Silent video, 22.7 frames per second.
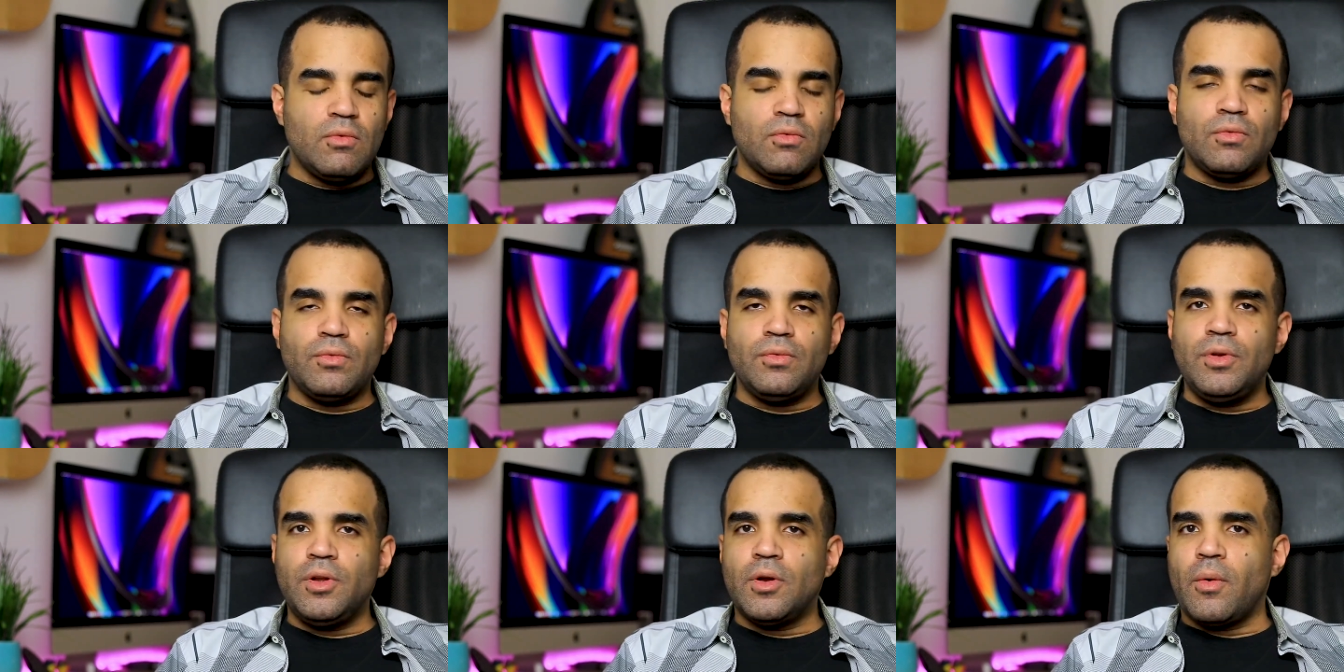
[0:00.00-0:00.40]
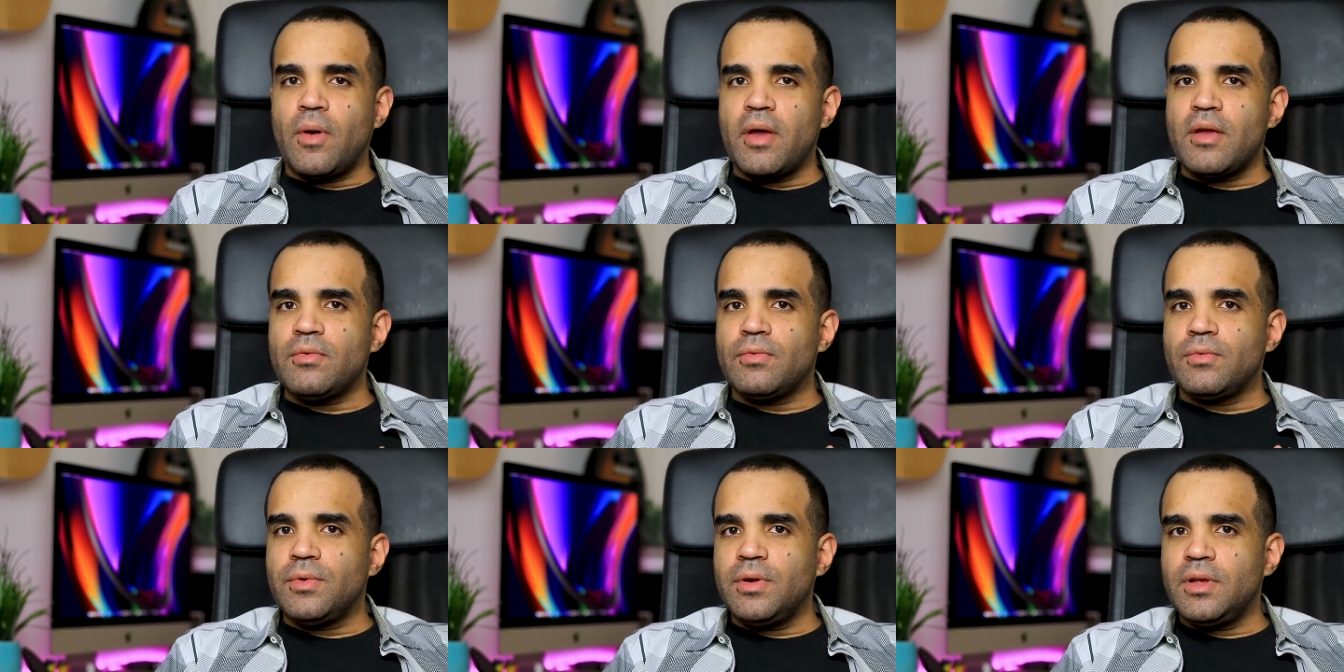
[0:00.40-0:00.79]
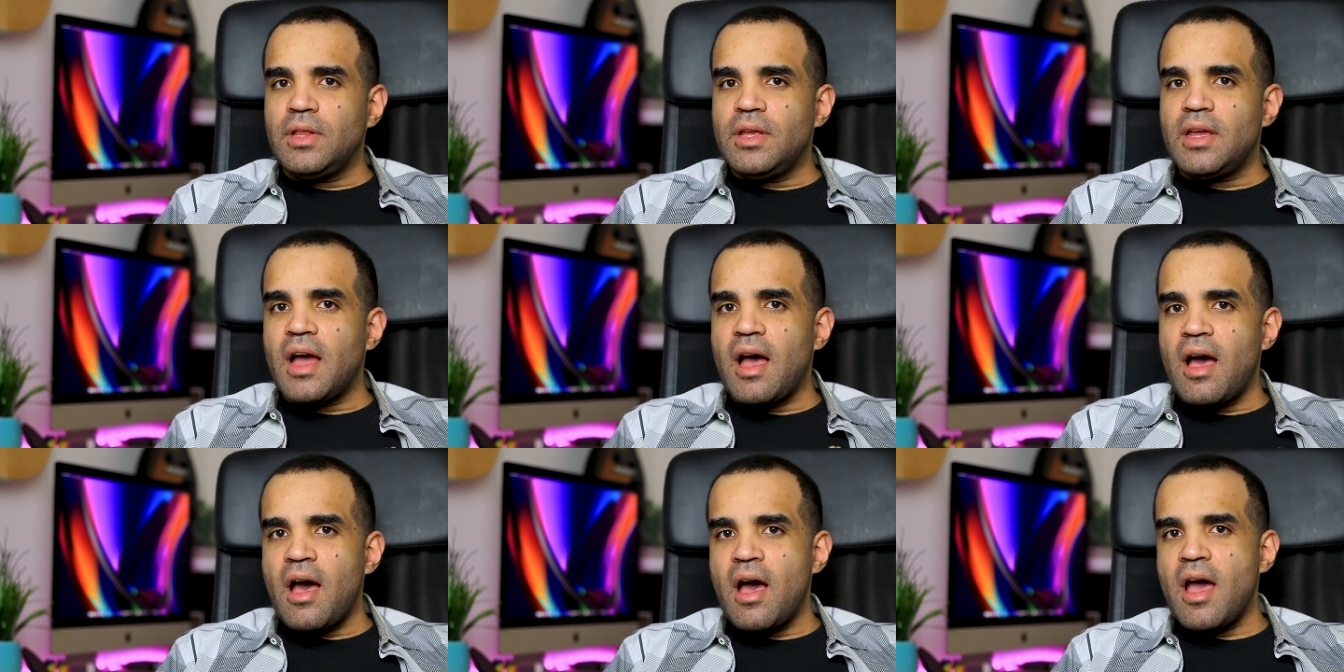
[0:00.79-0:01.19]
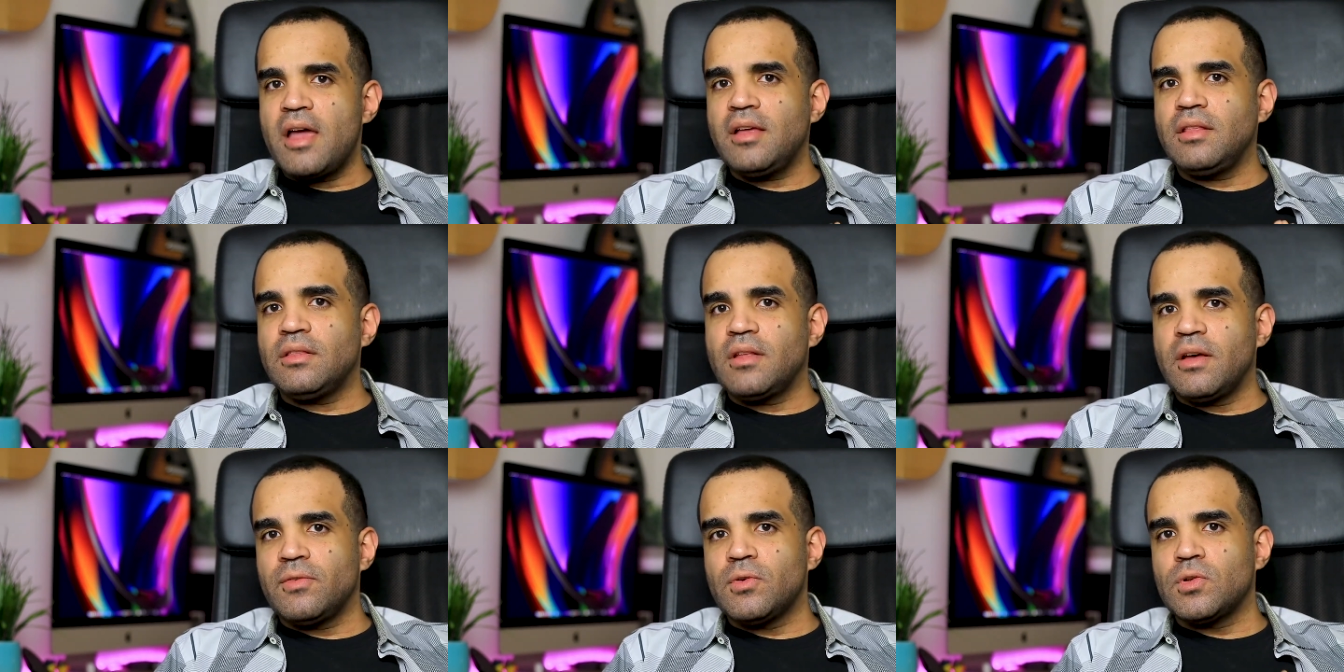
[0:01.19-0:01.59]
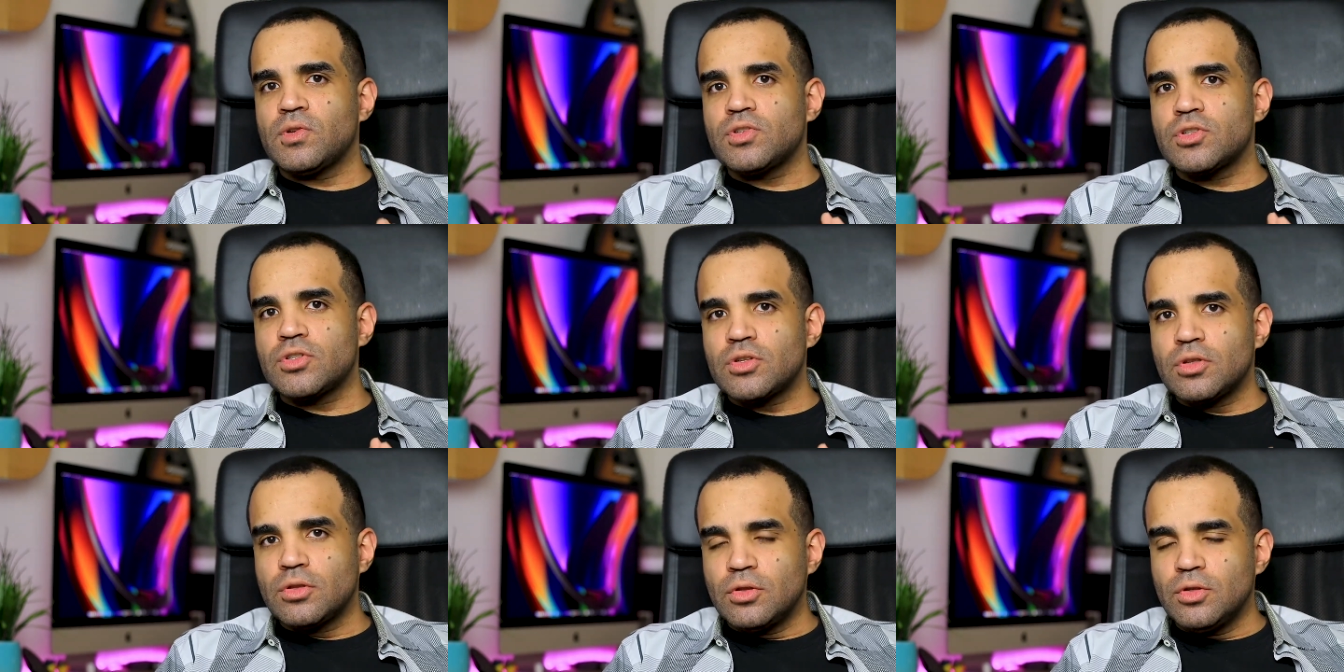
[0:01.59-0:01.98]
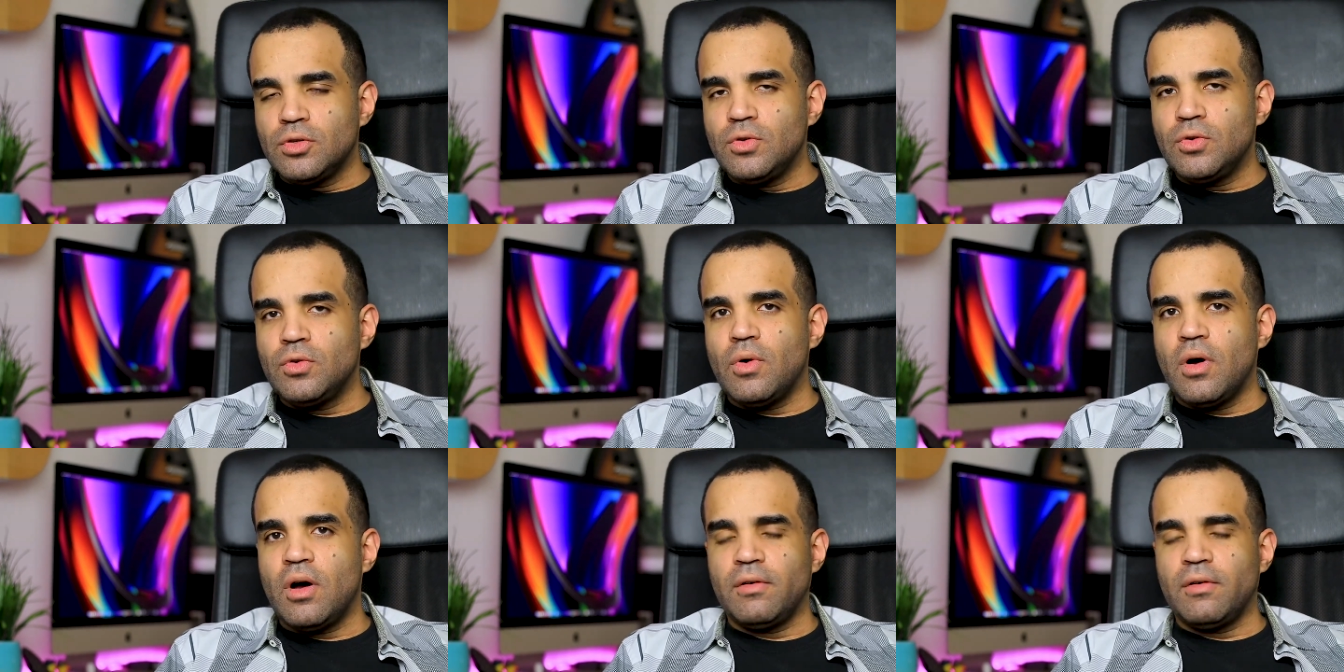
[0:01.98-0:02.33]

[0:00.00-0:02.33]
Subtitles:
really high level slew